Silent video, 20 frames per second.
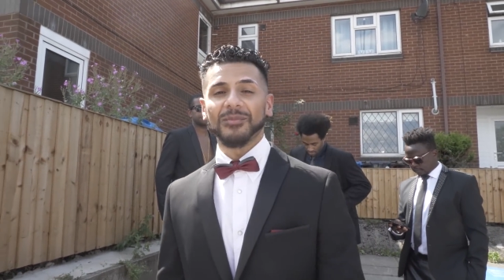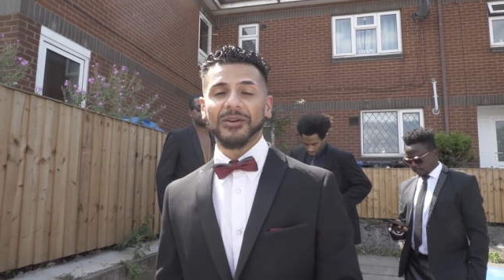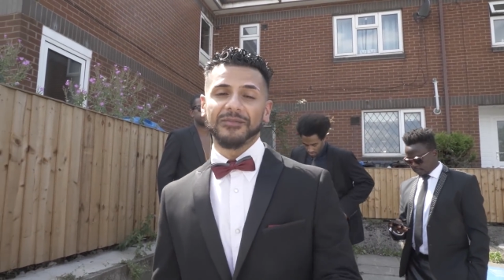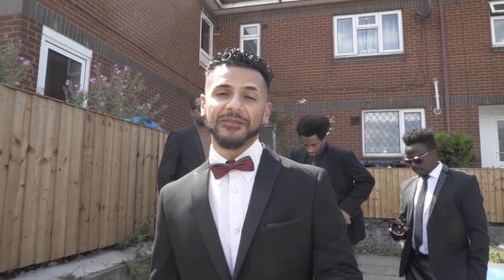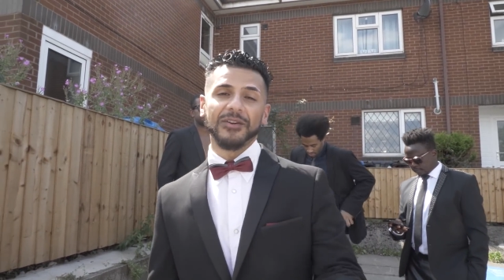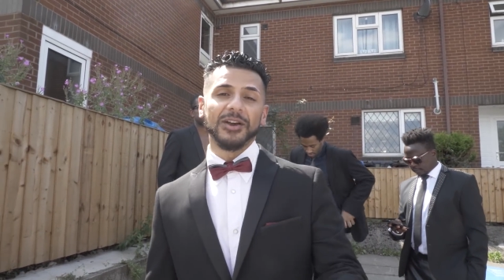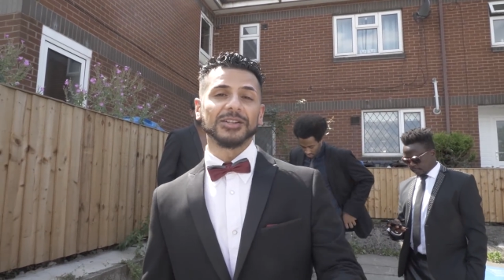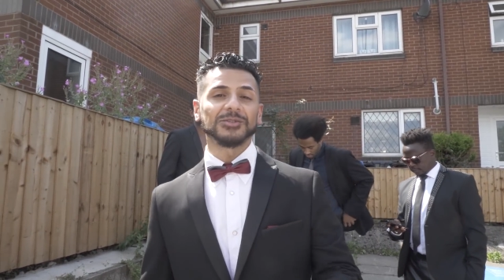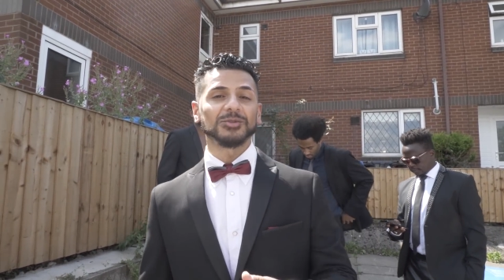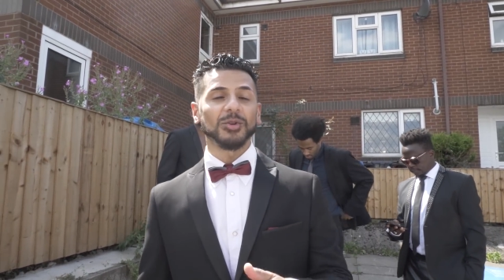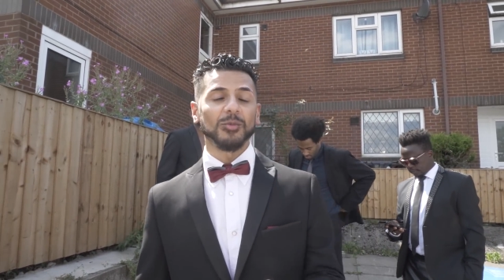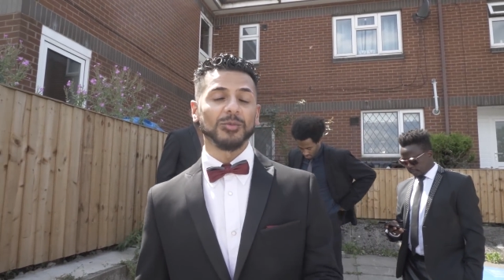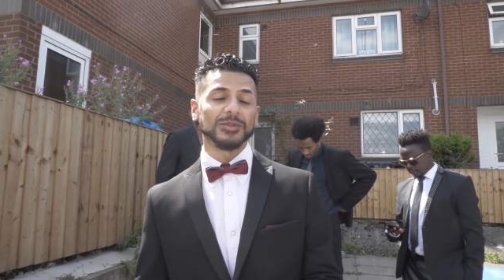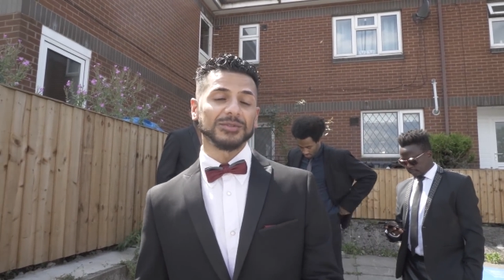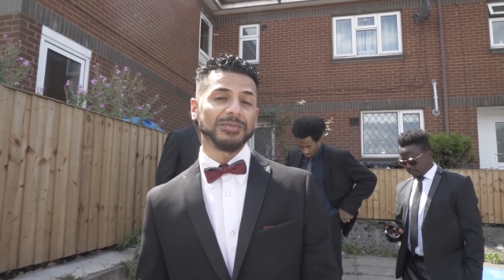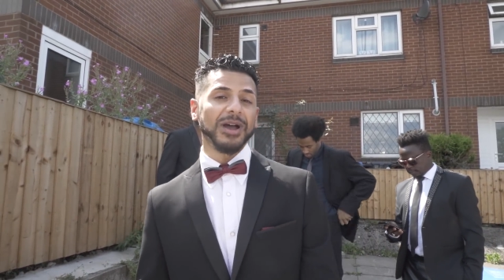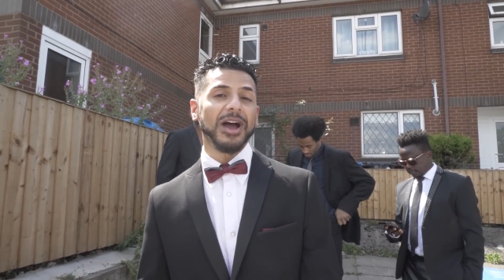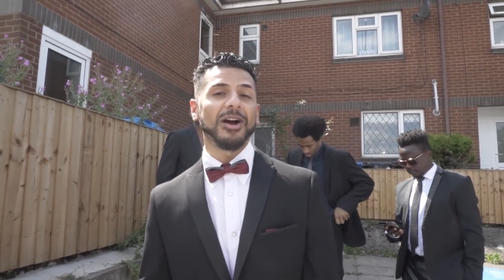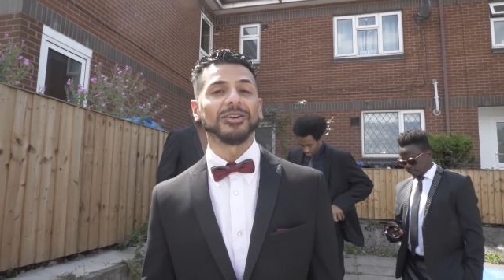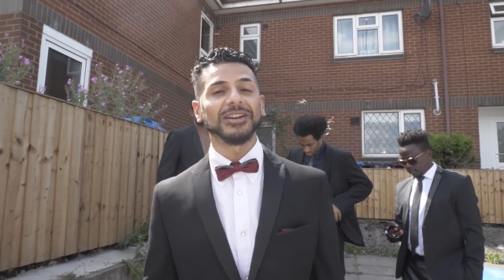My first one was
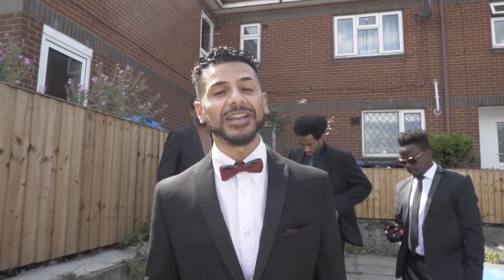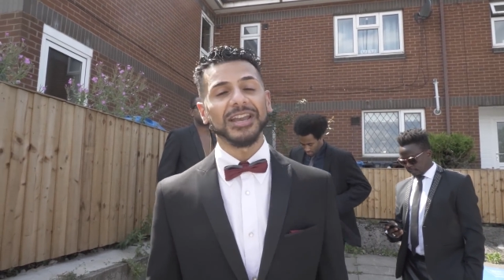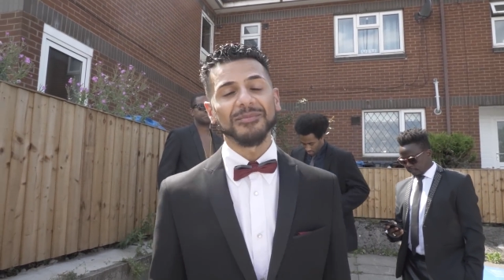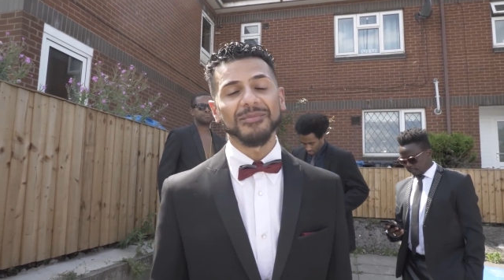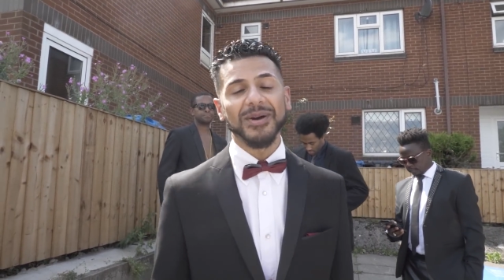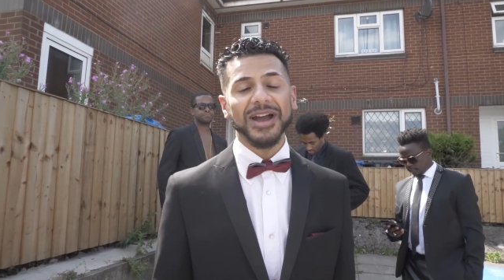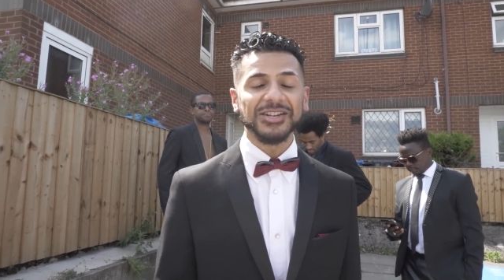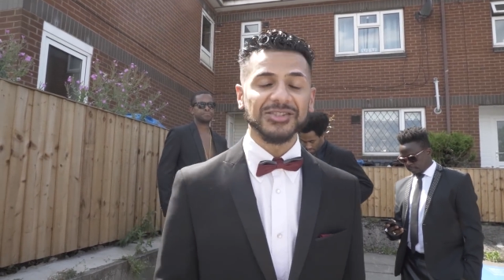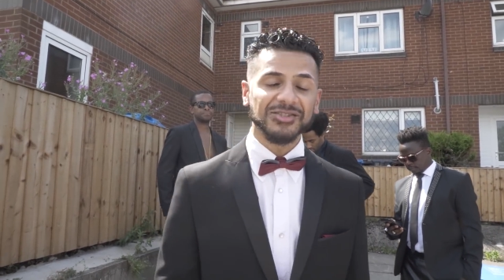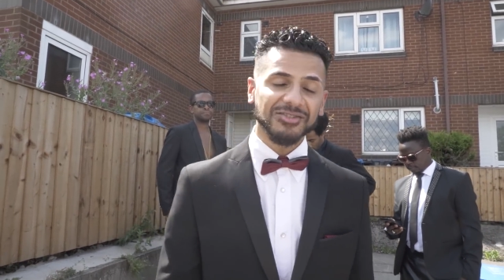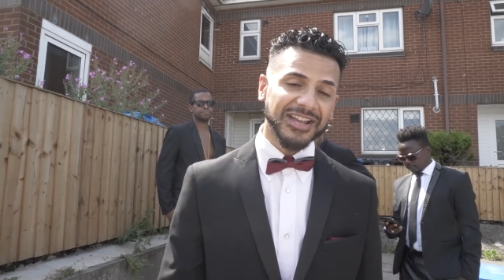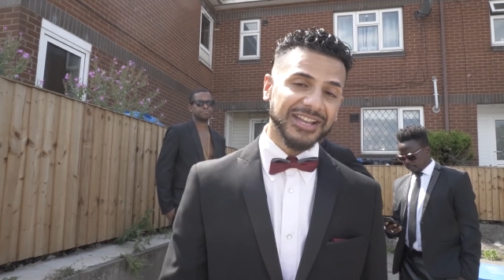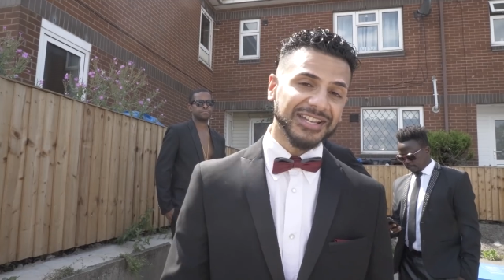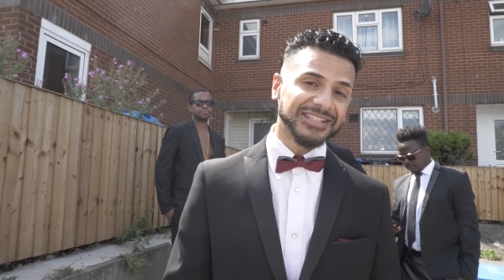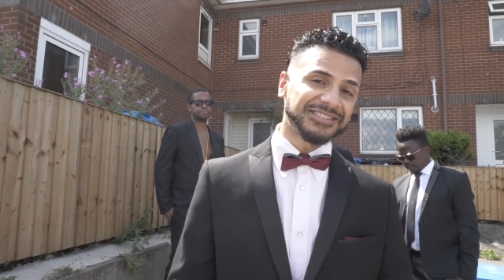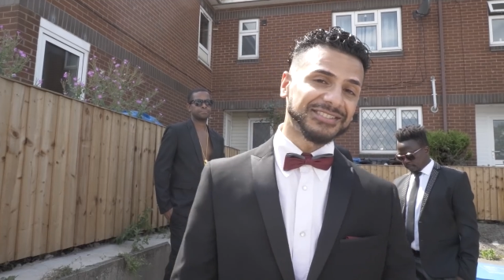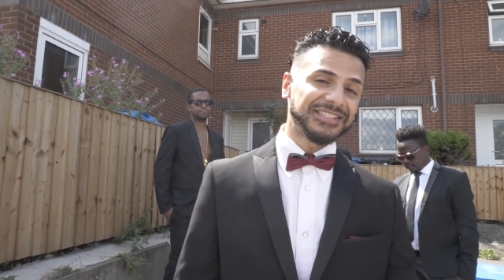Pound Cake by Drake,